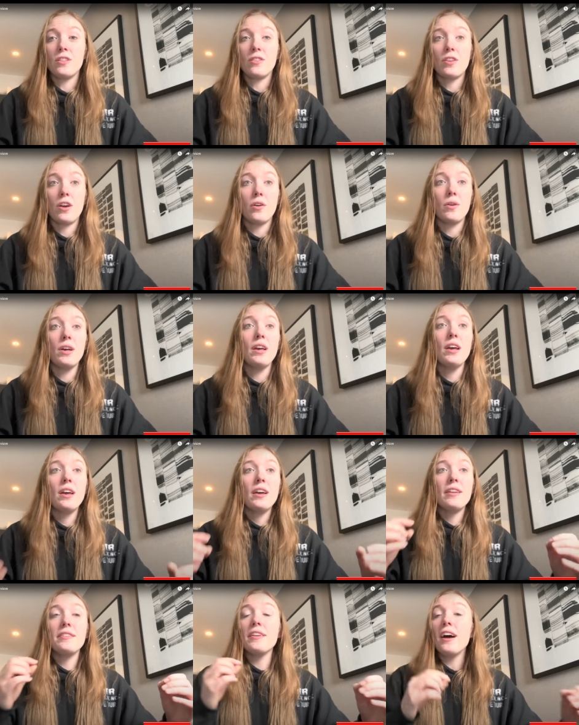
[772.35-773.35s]
So
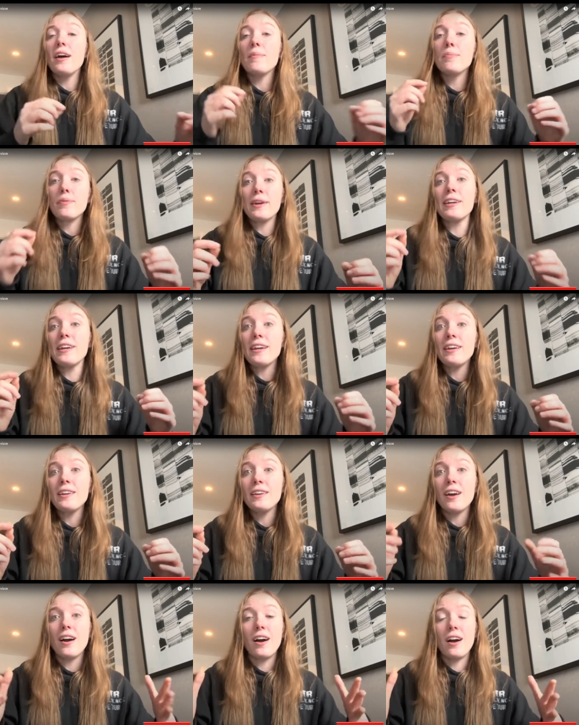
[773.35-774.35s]
not bringing
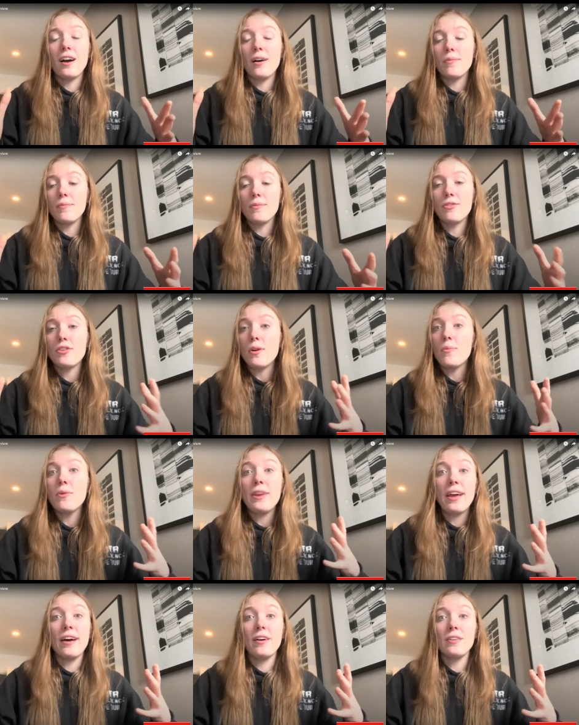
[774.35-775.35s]
someone
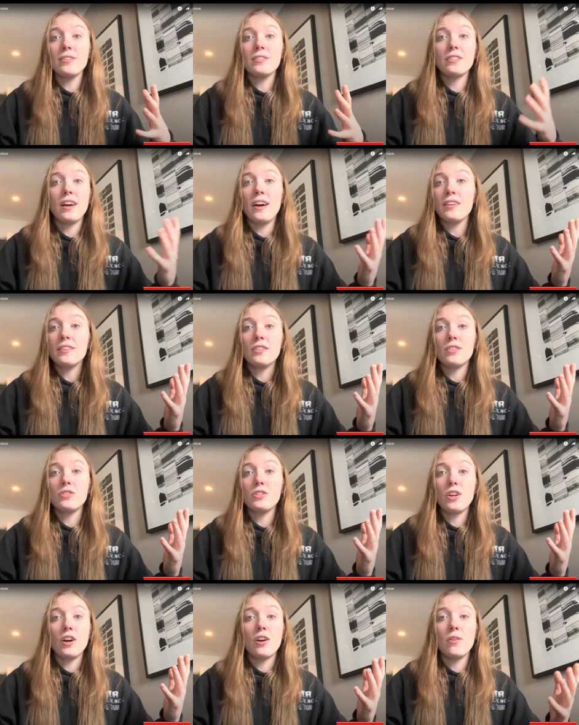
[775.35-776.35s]
else onto the
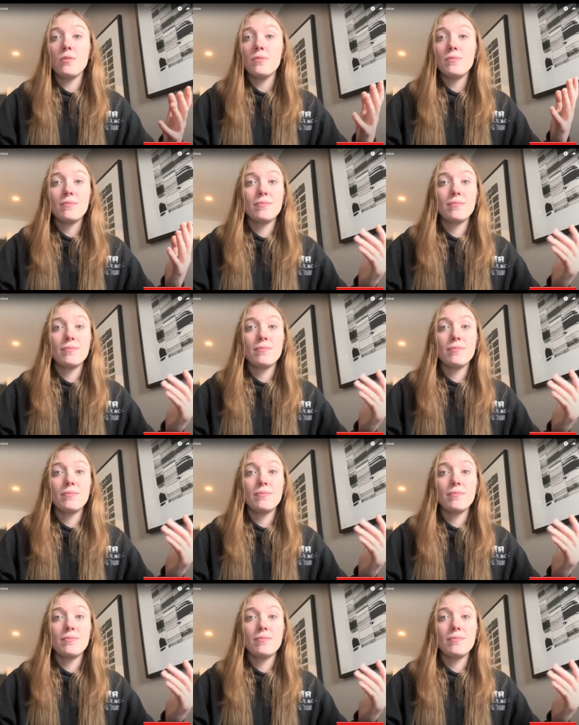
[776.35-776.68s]
show,